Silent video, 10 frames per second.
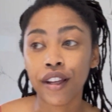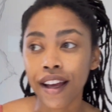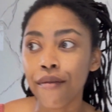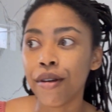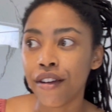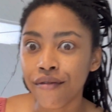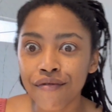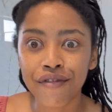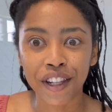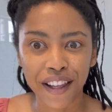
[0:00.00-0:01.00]
Like I've been
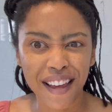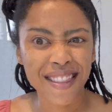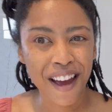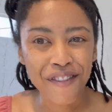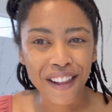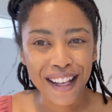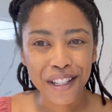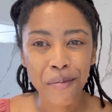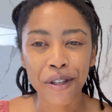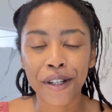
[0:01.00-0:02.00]
feeling like that for the last
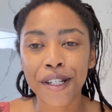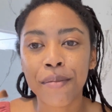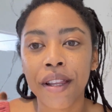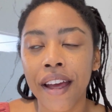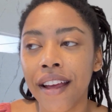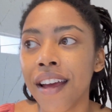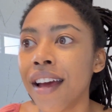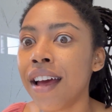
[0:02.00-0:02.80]
couple of years, but like